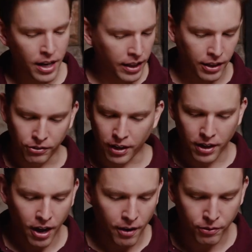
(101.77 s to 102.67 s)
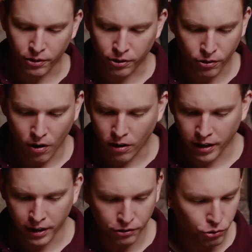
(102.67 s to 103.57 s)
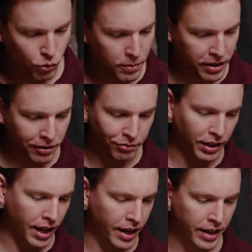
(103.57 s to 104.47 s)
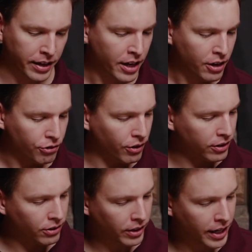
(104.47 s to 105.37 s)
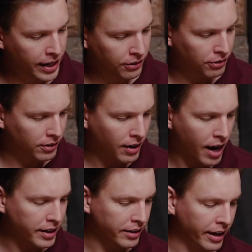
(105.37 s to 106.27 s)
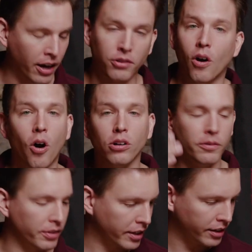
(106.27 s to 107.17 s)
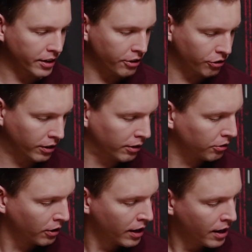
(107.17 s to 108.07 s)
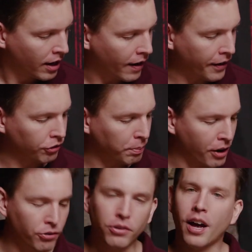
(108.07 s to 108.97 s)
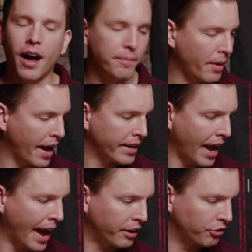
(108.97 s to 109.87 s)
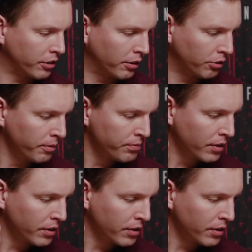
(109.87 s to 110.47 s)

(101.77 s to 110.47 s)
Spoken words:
Let's see, cover, crawling, swimming, flying, critical hits, knocking down, all of the conditions, special combat actions,